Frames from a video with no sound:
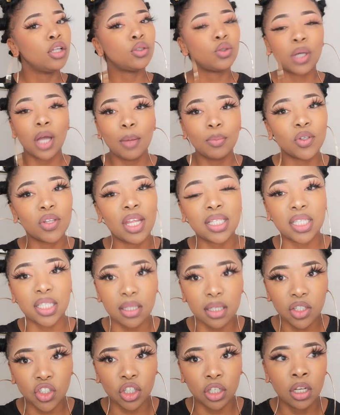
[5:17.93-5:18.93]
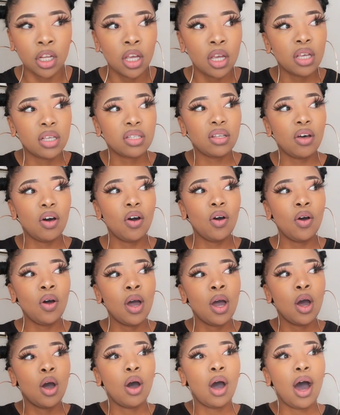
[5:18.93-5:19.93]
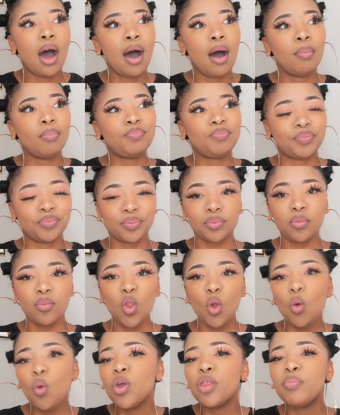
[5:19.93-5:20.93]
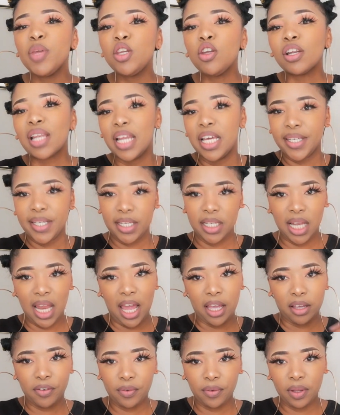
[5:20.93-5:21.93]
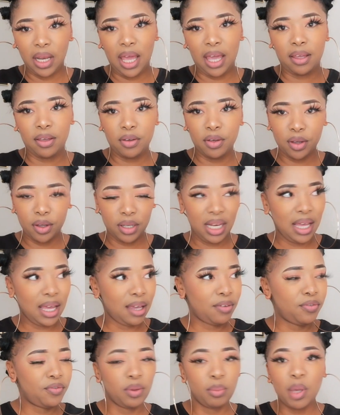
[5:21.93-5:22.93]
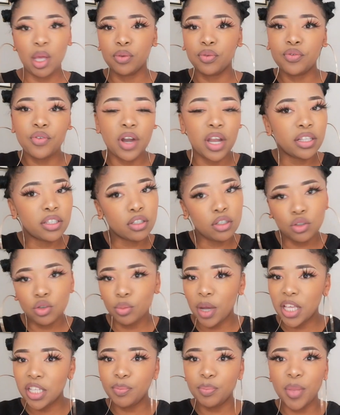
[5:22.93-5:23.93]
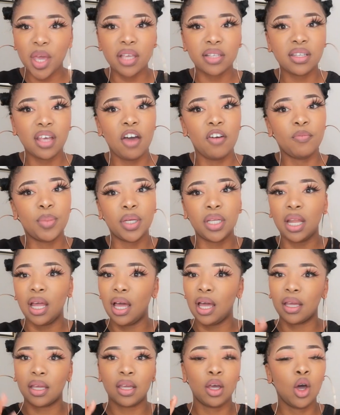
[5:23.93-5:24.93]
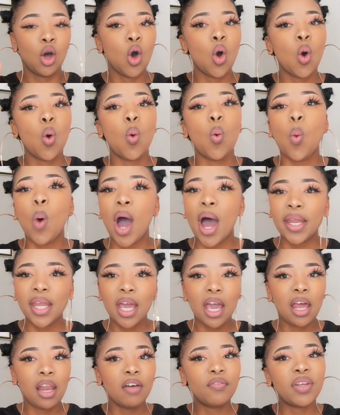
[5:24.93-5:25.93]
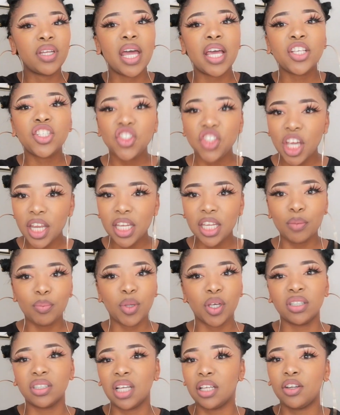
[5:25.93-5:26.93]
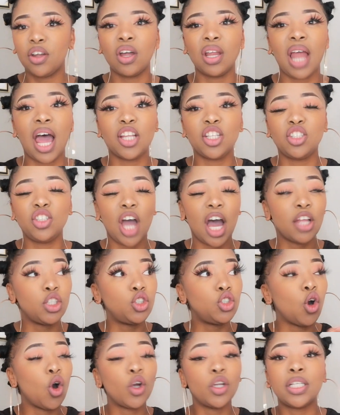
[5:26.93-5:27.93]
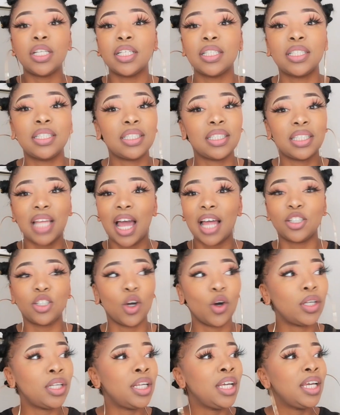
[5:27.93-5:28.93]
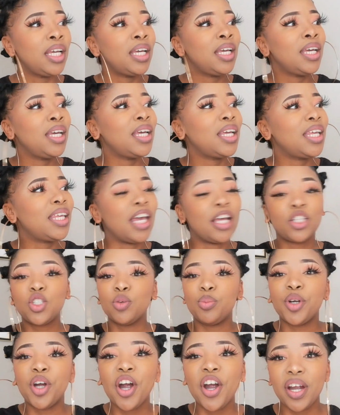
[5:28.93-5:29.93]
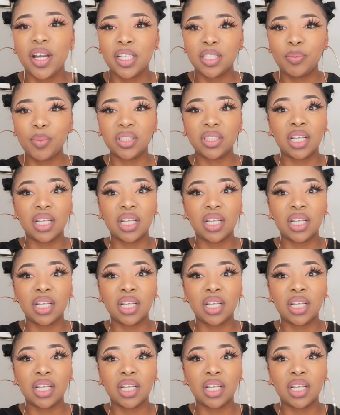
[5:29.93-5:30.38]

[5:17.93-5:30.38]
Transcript: come to that decision. So, with me not letting like female friends into my space have been like one hell of a nice journey because I don't get to be hurt.